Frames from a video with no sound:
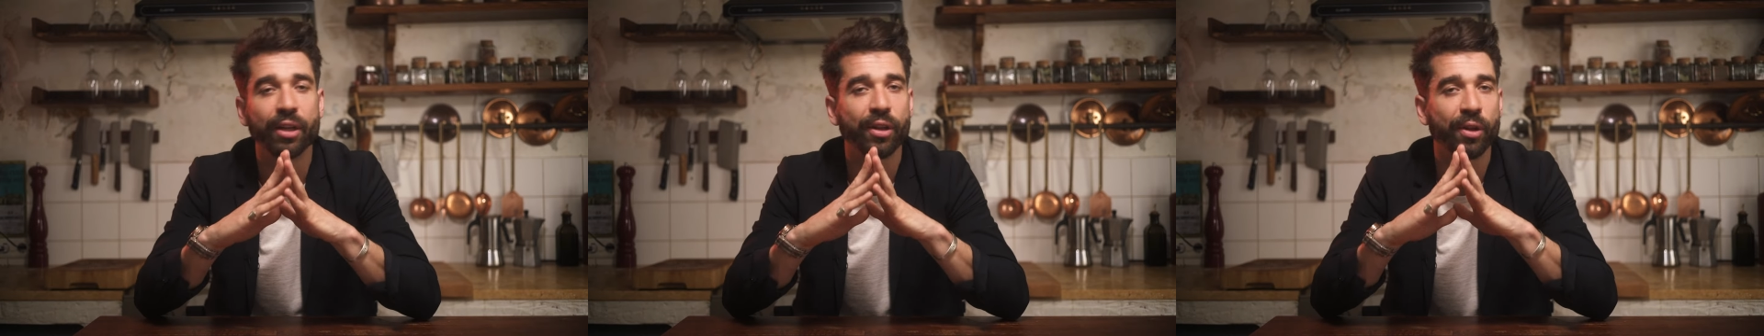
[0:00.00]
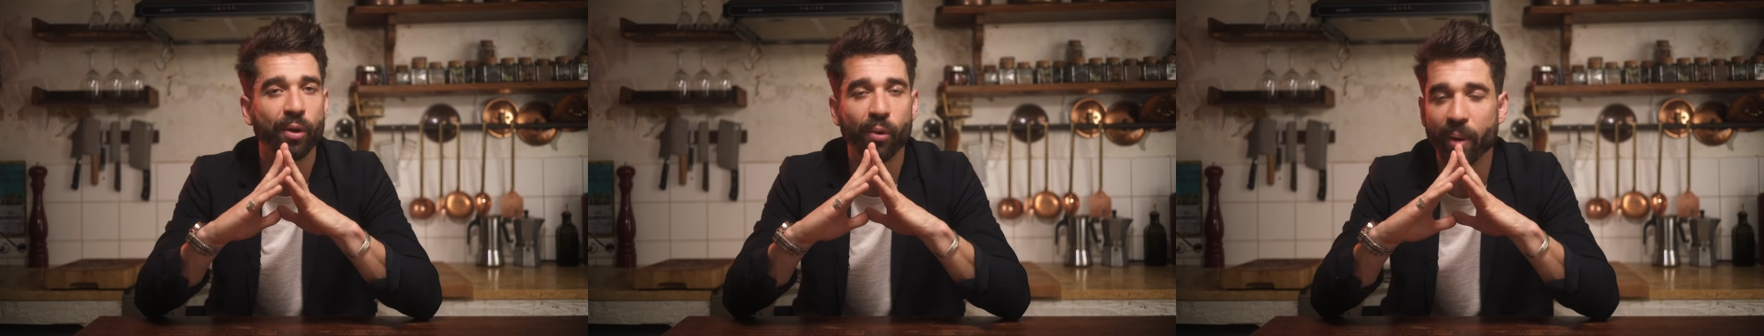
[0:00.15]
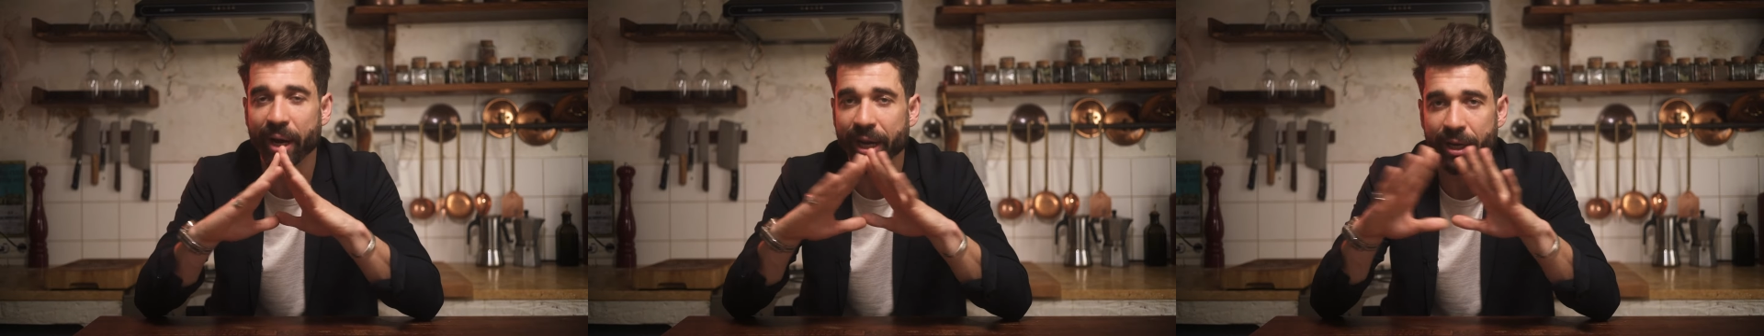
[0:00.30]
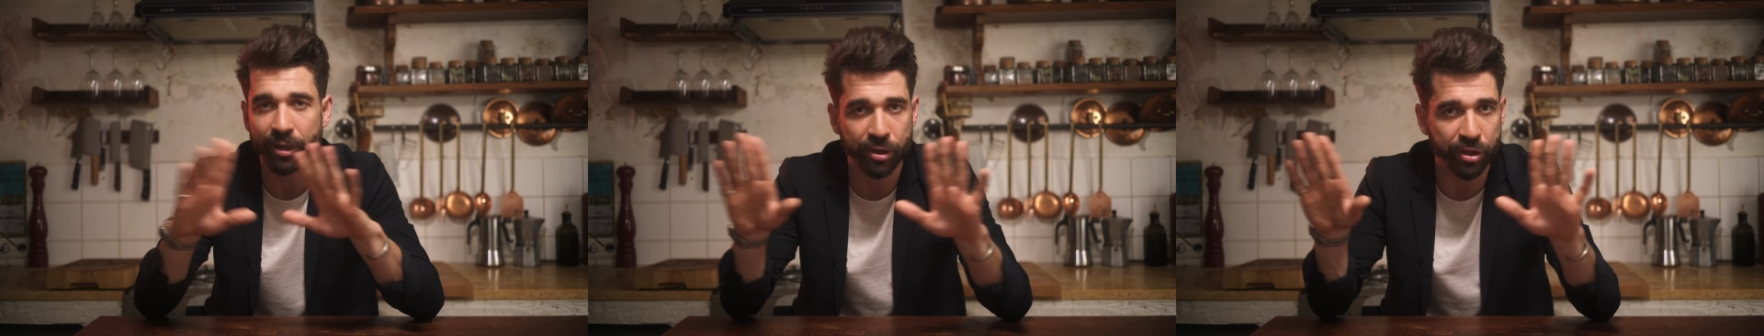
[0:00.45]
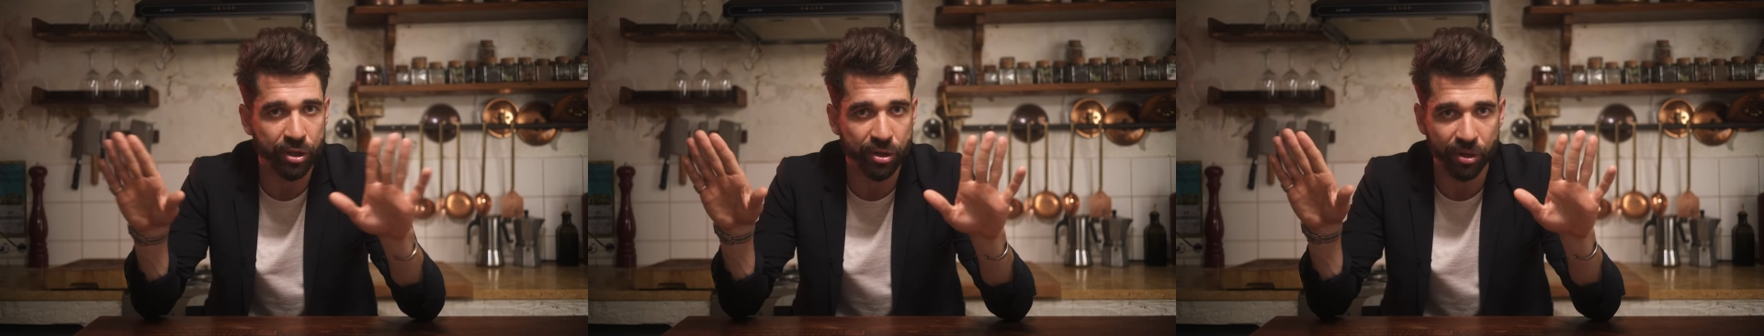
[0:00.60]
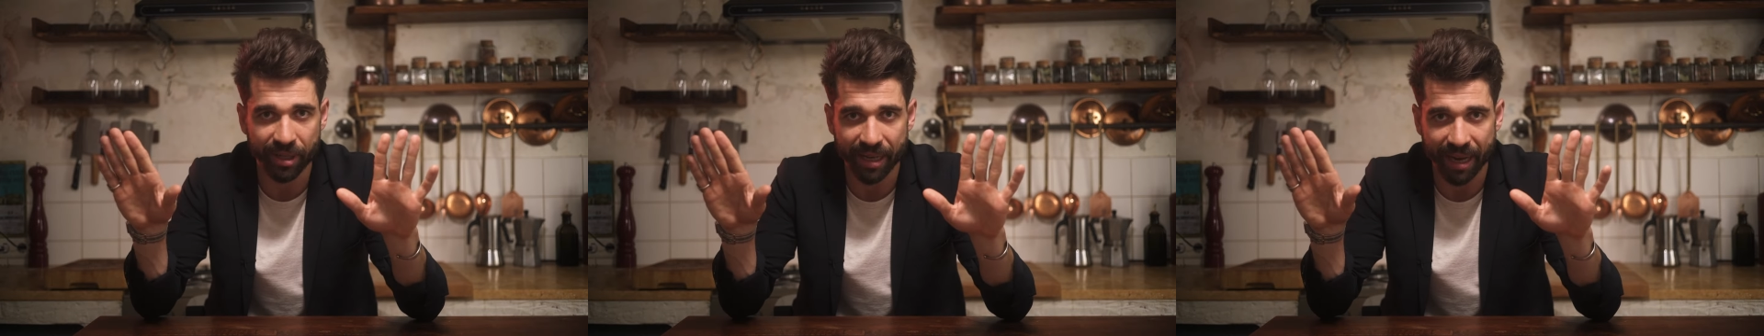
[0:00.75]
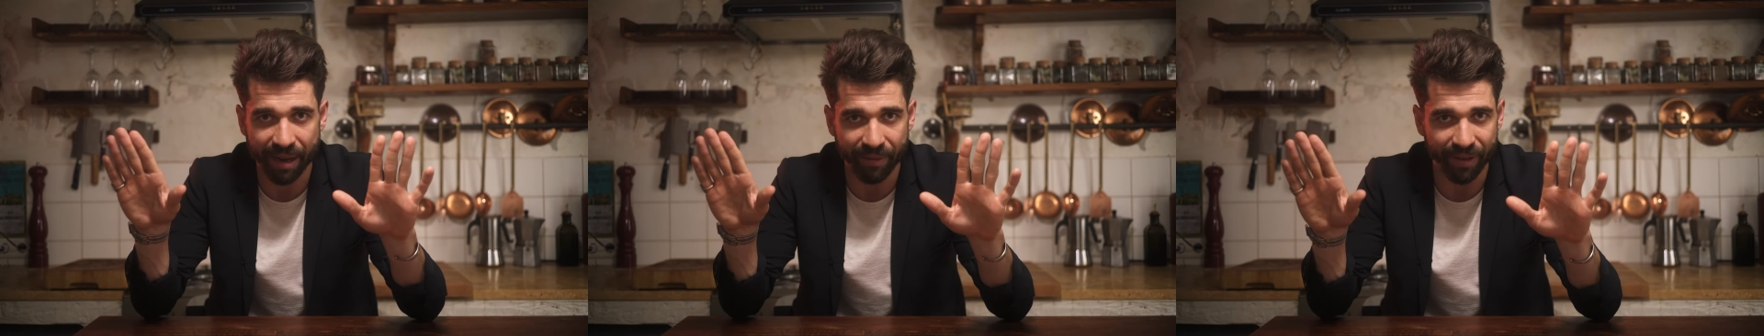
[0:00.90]
The waiter
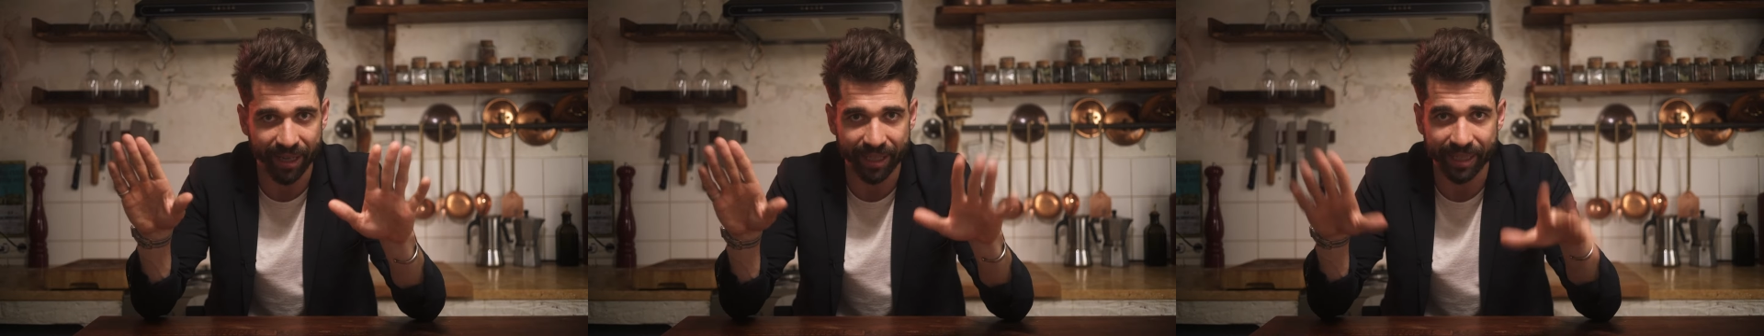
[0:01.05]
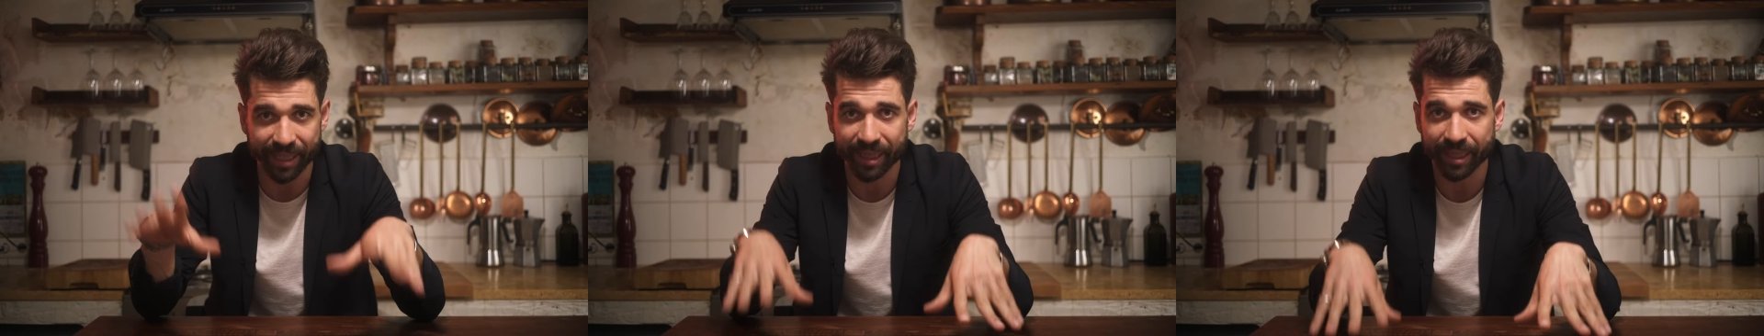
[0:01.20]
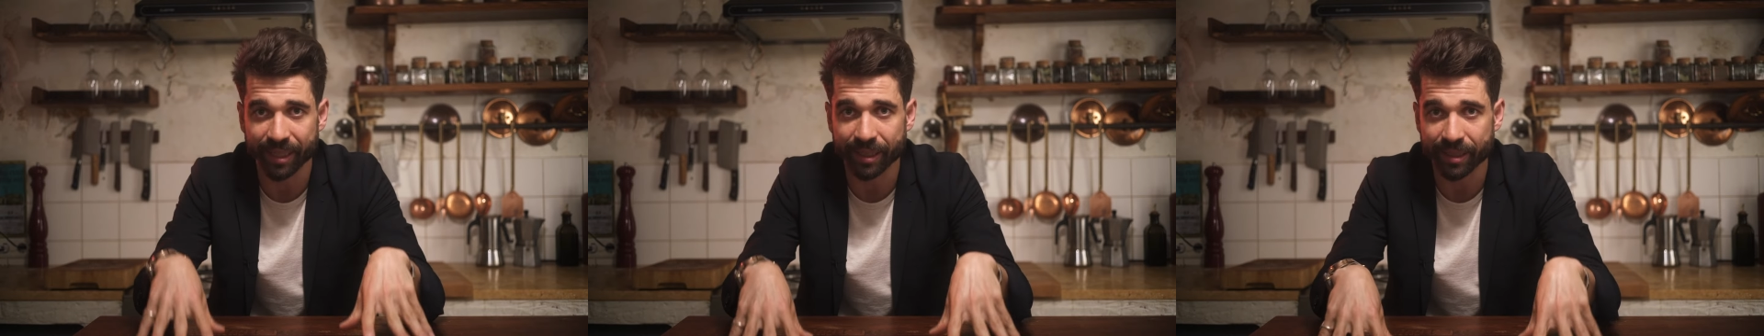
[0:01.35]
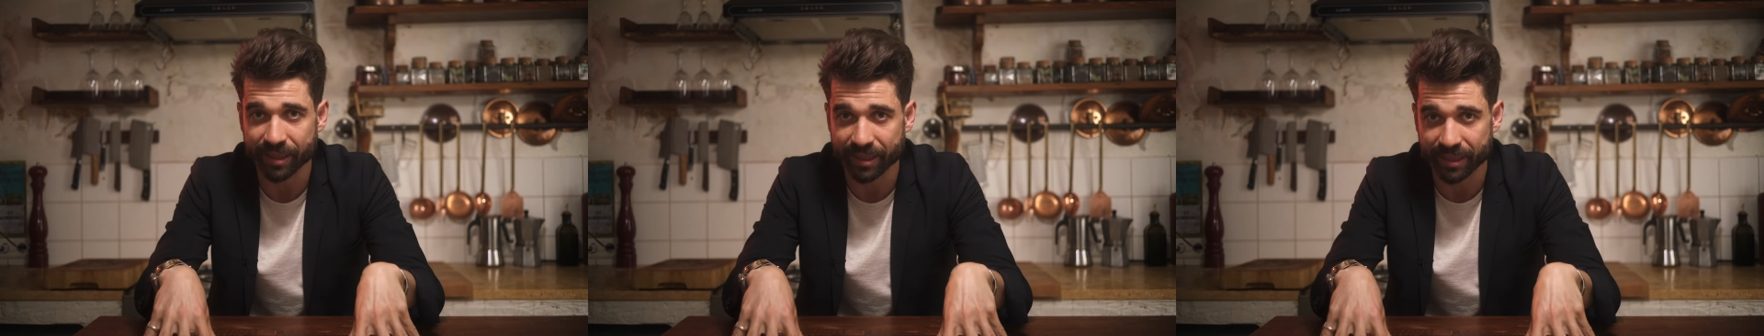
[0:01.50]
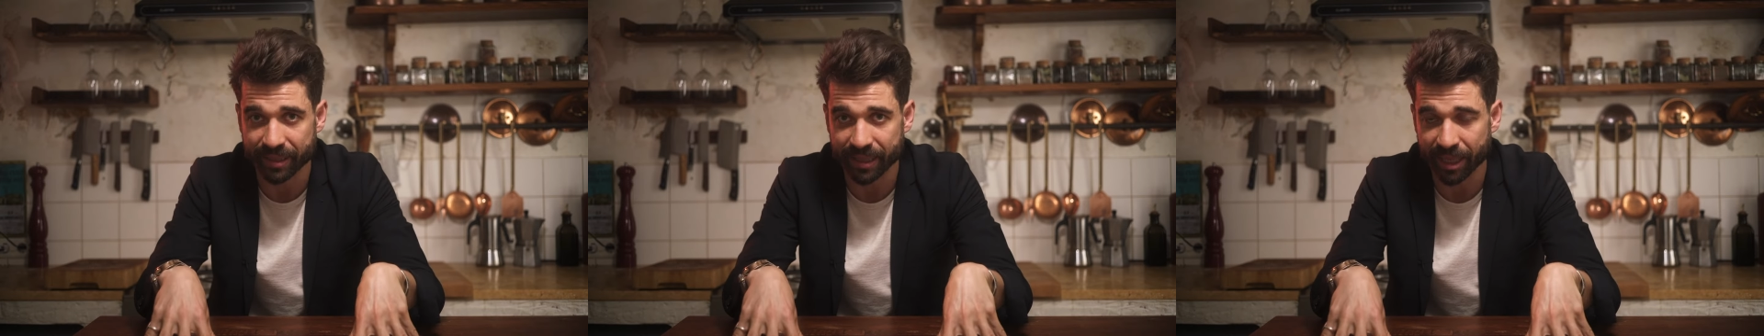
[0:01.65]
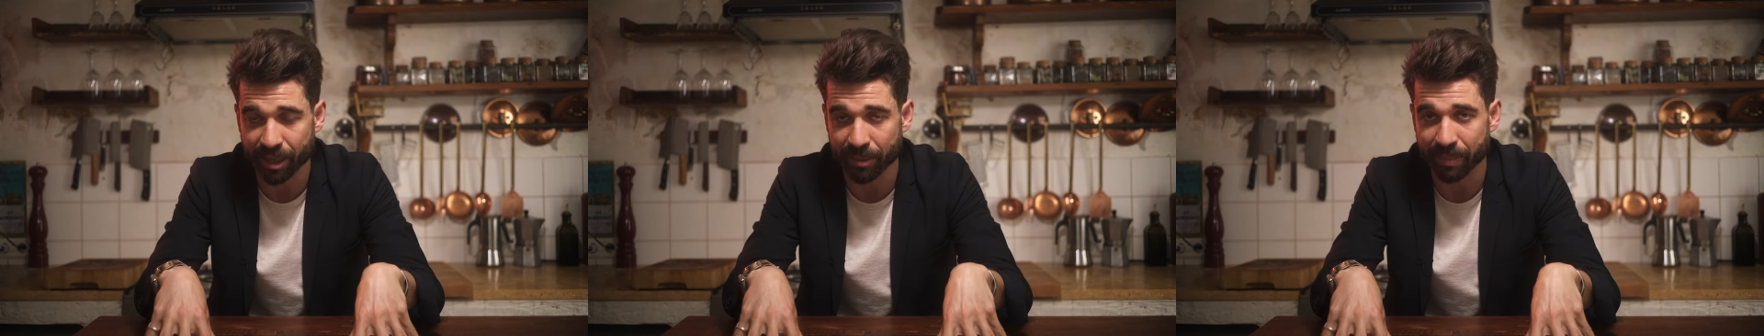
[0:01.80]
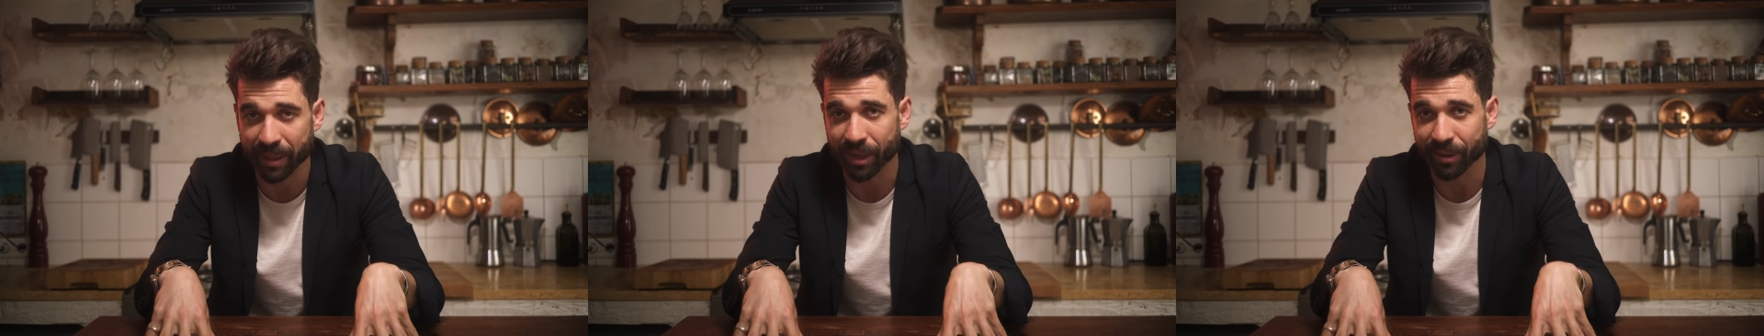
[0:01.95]
shouldn't have anything to
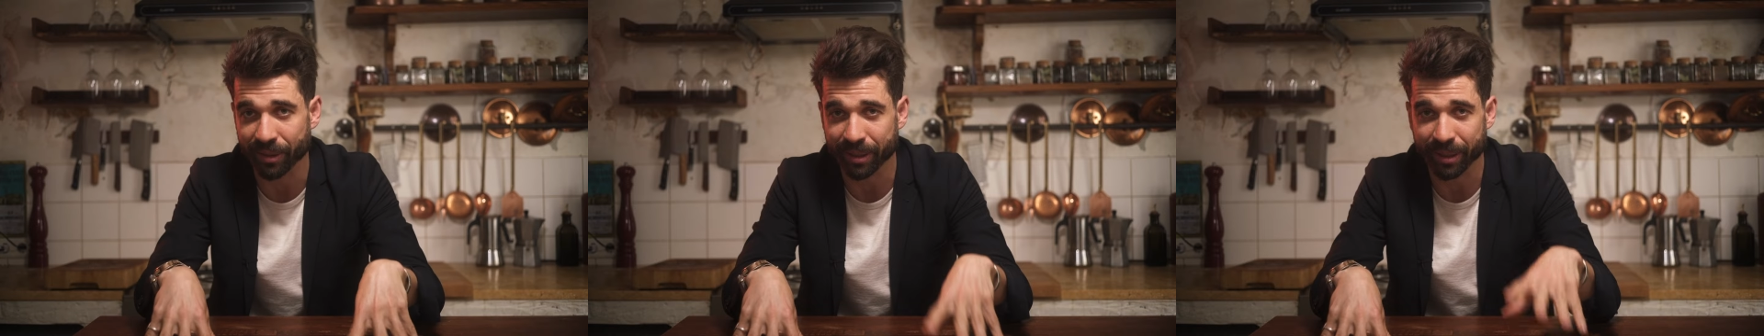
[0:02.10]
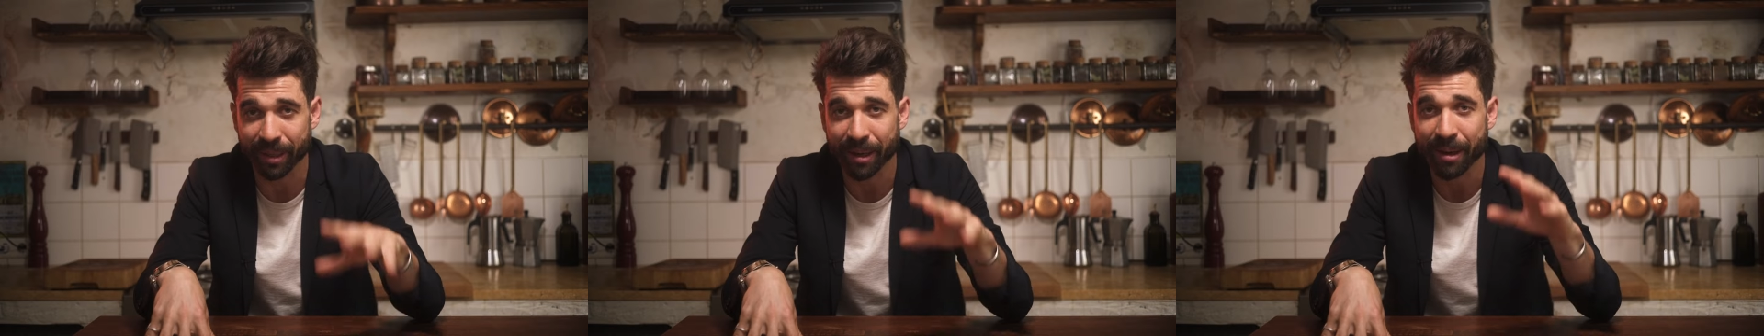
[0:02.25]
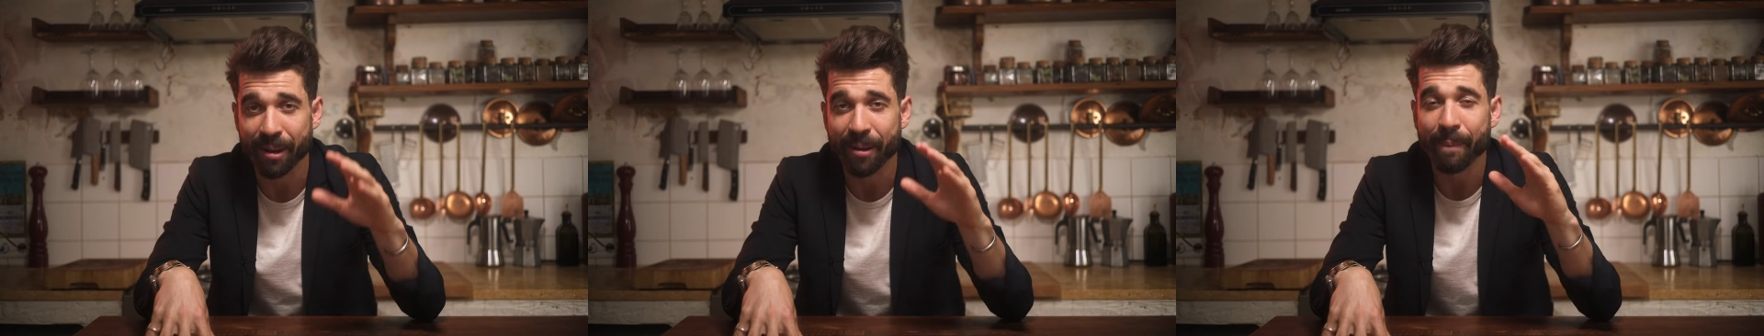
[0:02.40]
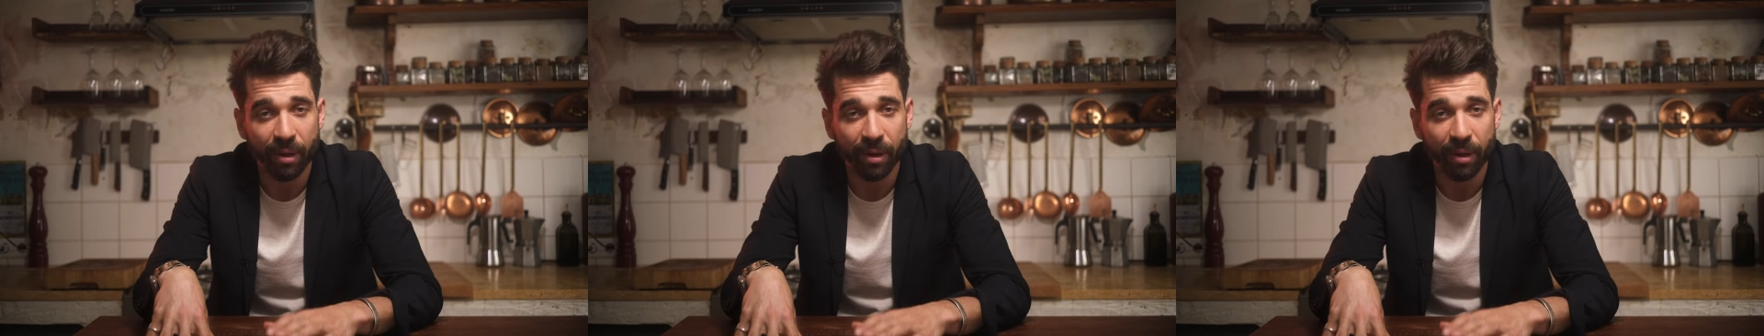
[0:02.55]
say about it.